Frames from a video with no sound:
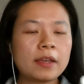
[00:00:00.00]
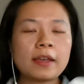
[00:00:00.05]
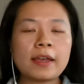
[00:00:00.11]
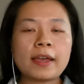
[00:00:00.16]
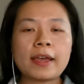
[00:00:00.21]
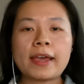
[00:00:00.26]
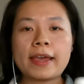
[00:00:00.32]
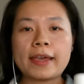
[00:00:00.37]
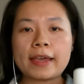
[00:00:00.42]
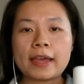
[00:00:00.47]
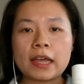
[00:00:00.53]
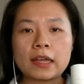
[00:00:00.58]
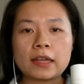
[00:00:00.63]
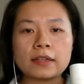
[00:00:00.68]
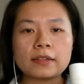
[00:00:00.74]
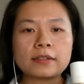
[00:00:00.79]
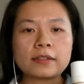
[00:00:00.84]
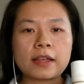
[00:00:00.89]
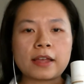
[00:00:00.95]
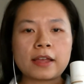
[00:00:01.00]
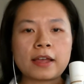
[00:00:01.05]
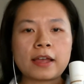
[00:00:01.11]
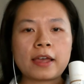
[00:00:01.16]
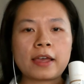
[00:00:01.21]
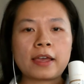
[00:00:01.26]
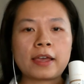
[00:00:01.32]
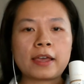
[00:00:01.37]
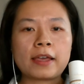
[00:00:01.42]
It has
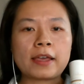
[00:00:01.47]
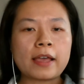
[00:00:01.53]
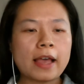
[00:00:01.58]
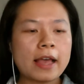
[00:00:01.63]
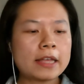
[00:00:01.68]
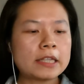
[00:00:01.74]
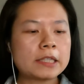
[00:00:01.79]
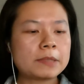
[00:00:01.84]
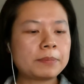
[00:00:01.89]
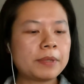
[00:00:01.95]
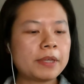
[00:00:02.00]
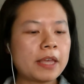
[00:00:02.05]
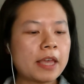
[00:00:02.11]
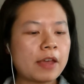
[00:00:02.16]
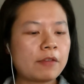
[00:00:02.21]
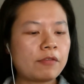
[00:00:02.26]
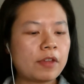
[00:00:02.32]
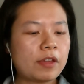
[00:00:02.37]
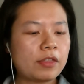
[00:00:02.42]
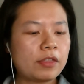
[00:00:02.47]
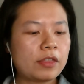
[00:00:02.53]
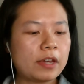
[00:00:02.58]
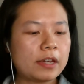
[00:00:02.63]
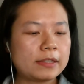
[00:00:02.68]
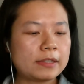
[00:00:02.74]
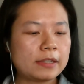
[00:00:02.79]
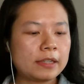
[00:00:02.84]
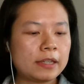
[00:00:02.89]
a SPF
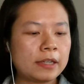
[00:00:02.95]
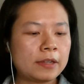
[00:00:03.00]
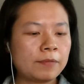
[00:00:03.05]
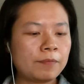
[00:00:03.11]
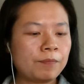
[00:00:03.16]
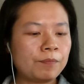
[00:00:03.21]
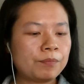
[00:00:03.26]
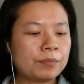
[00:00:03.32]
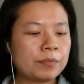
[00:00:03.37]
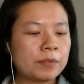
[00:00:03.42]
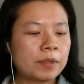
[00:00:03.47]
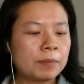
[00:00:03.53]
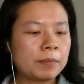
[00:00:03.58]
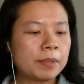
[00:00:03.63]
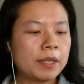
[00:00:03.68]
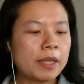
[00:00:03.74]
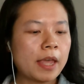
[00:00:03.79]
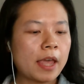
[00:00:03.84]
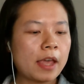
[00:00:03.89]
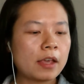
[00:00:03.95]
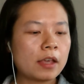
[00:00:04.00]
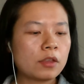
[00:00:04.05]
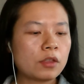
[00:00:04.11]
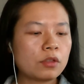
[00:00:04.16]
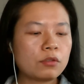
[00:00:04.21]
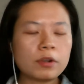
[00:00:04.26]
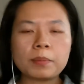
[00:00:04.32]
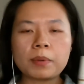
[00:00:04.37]
30
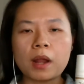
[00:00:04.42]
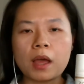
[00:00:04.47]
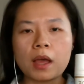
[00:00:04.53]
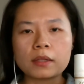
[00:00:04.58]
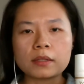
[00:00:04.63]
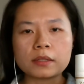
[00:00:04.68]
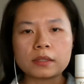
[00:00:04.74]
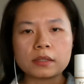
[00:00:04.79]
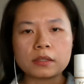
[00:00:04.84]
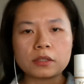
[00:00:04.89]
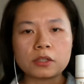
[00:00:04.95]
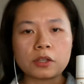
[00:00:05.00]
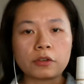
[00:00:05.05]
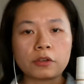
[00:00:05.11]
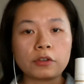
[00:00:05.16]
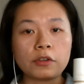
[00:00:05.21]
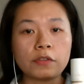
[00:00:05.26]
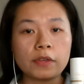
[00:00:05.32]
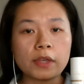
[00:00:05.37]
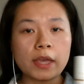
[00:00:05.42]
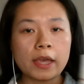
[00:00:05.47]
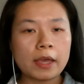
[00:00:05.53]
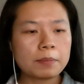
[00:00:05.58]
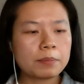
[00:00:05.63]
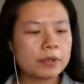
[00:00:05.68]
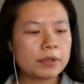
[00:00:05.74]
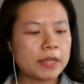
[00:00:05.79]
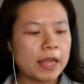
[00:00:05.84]
PA3+, so UVA
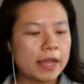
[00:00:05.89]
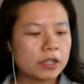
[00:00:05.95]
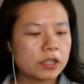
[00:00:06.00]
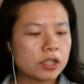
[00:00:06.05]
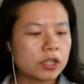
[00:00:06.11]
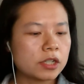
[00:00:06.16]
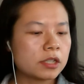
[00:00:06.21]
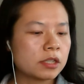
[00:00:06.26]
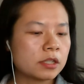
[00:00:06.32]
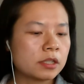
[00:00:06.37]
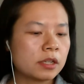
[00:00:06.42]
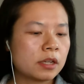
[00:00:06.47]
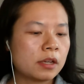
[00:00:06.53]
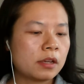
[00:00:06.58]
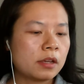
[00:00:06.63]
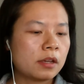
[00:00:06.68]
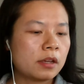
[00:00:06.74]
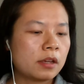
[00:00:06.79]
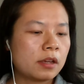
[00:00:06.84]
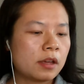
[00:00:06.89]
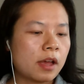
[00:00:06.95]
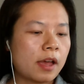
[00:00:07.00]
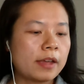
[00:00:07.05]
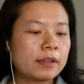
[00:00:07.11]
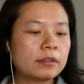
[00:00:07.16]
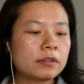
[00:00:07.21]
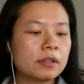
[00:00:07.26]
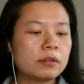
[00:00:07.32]
protection.
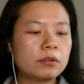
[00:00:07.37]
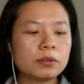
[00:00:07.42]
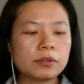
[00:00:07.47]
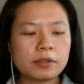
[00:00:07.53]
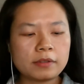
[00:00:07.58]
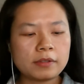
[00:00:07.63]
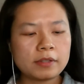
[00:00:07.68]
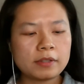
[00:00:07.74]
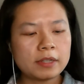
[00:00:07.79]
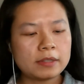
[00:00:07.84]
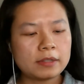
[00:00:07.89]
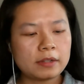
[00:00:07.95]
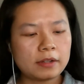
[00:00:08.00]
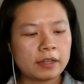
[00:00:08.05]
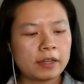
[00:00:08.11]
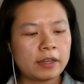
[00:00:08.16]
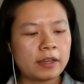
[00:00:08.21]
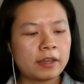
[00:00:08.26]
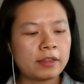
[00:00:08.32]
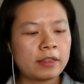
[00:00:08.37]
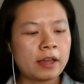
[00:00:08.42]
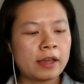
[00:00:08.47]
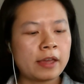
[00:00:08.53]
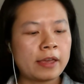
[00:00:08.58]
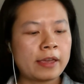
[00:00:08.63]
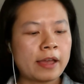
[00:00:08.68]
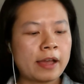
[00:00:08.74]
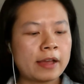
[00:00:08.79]
It also says on here that
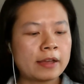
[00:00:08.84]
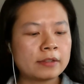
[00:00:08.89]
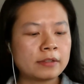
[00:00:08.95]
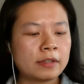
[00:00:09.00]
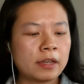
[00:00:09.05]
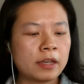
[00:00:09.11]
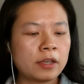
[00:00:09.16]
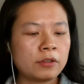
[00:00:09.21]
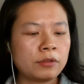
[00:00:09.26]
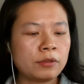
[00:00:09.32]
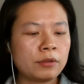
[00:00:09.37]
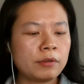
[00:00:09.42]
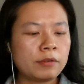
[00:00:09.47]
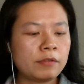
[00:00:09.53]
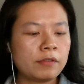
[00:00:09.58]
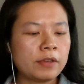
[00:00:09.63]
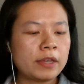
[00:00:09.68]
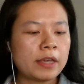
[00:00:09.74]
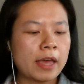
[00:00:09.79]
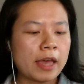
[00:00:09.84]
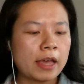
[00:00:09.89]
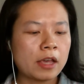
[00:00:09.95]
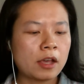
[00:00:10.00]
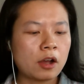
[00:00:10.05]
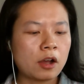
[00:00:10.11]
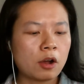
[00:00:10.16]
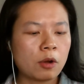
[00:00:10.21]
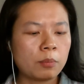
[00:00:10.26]
it has a
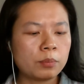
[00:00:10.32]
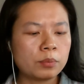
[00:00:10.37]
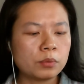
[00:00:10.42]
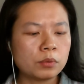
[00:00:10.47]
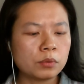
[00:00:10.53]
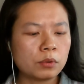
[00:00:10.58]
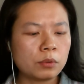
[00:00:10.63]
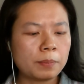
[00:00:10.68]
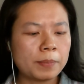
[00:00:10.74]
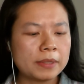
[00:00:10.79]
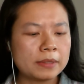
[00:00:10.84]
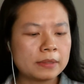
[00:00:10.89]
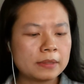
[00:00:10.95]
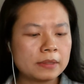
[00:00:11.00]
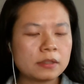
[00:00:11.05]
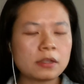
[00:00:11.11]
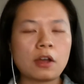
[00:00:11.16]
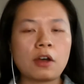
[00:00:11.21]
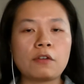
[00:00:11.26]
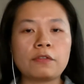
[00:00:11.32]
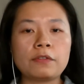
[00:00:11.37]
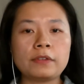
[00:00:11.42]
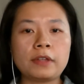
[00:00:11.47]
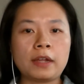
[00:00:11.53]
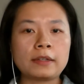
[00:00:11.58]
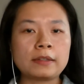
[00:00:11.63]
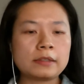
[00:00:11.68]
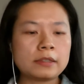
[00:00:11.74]
UVA absorbance of
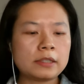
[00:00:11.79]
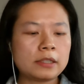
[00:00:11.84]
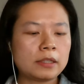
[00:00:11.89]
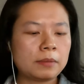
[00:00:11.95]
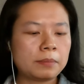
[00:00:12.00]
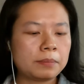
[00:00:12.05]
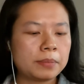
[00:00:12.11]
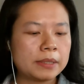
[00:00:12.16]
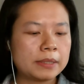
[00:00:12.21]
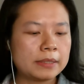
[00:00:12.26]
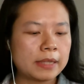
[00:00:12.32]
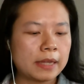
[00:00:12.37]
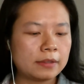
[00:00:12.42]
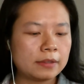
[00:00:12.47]
90%.